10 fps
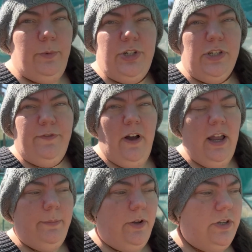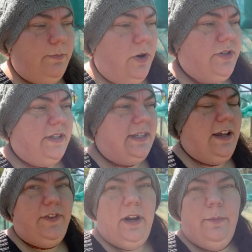which is fine, because most of the
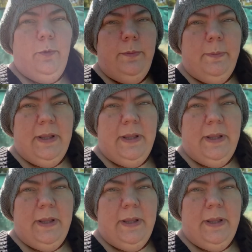stuff that I would be